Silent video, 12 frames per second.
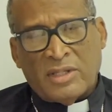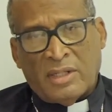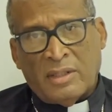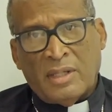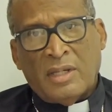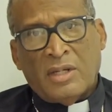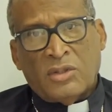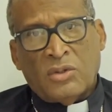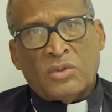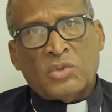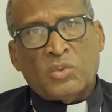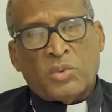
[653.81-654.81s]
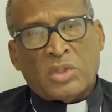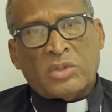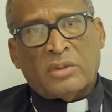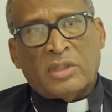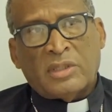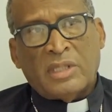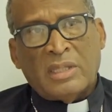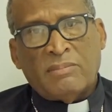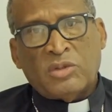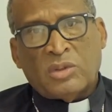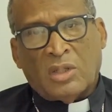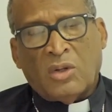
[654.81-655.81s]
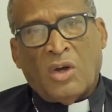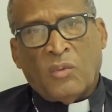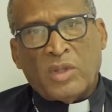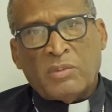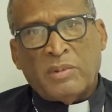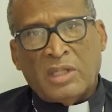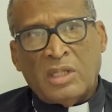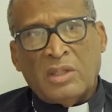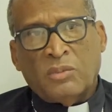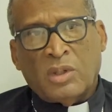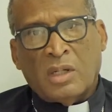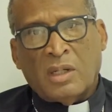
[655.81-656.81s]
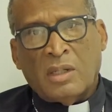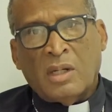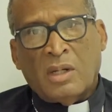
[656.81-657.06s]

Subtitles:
and those who worked on the teams along with me were